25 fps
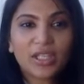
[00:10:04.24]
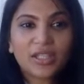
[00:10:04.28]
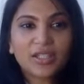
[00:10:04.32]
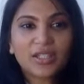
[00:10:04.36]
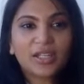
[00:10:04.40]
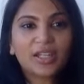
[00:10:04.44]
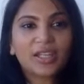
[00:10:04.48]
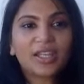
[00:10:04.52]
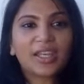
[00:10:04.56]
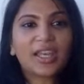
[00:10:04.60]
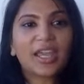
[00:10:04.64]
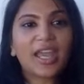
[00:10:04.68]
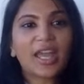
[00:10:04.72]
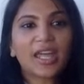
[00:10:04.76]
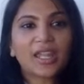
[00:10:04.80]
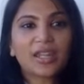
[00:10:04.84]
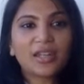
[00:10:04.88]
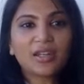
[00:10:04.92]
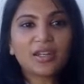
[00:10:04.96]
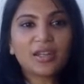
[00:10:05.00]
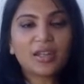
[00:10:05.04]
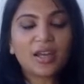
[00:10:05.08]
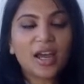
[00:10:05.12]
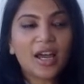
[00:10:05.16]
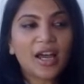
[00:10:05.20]
easy to get
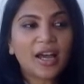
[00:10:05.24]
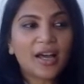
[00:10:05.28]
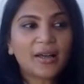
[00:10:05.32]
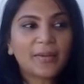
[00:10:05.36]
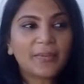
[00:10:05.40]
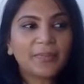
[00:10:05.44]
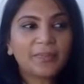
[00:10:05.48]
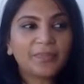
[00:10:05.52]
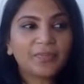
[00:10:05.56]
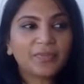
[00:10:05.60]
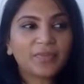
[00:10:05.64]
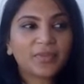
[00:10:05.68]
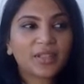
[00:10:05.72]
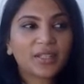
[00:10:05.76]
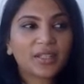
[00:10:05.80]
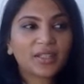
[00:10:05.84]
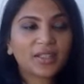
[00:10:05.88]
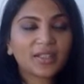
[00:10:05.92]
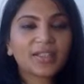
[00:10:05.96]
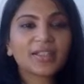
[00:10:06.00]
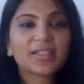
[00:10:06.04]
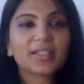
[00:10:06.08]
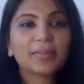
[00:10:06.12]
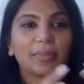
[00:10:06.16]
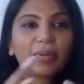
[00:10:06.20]

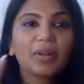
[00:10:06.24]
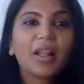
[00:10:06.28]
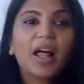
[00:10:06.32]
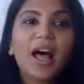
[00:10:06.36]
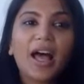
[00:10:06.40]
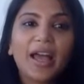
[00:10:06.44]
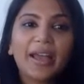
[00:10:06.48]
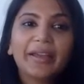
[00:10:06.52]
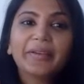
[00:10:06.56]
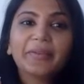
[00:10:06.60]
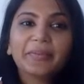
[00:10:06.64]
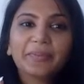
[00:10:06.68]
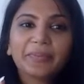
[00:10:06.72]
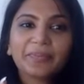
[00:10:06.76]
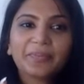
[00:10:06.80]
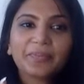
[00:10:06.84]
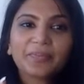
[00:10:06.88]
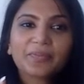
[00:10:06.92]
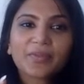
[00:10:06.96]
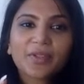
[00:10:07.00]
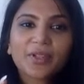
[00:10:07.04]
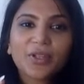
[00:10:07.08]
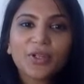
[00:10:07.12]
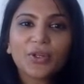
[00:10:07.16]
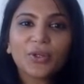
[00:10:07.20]
the supply.
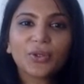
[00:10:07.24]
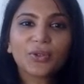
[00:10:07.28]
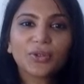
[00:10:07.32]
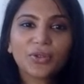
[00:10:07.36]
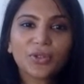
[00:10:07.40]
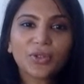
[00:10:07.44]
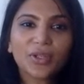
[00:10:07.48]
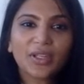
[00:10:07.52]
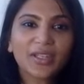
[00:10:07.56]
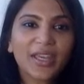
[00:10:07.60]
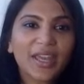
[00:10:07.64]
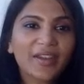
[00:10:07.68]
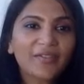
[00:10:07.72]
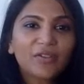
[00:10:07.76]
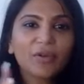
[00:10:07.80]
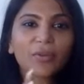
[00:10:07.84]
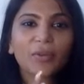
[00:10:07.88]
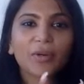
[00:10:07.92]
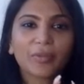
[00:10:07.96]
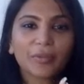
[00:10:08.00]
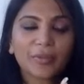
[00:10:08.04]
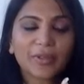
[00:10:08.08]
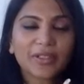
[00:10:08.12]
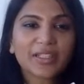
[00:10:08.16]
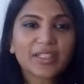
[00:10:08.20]

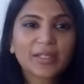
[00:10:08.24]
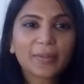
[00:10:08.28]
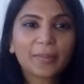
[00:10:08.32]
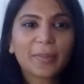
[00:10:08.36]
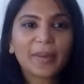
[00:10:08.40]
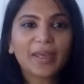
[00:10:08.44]
Everyone wants to